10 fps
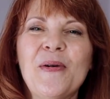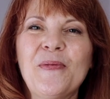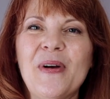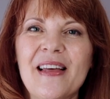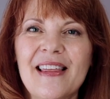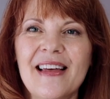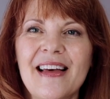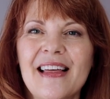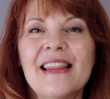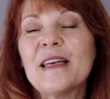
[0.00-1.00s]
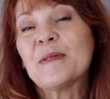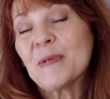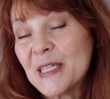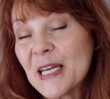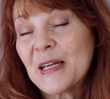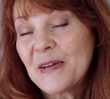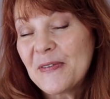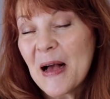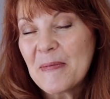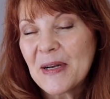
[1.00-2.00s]
with this particular
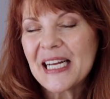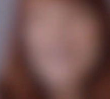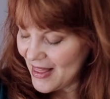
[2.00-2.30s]
fabric.